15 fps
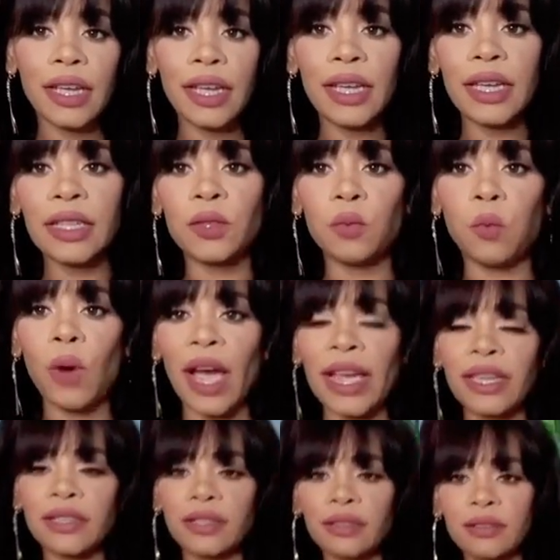it's
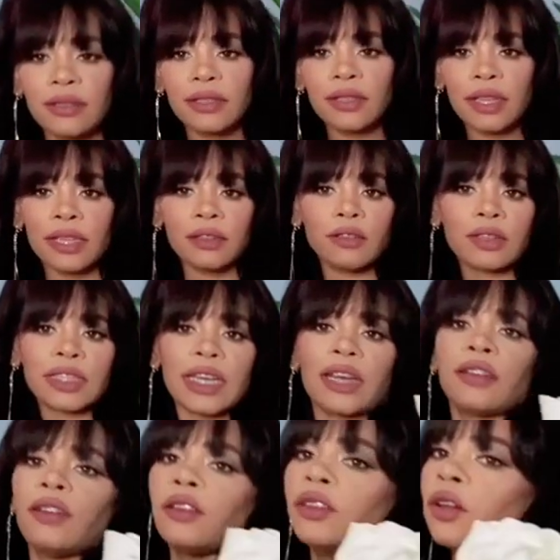white, it looks like an
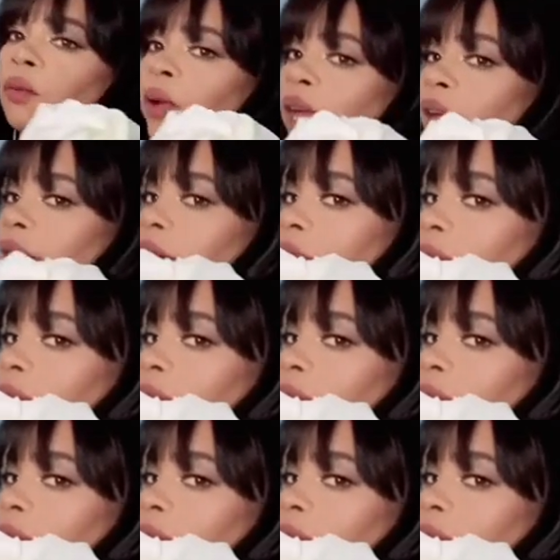underwear,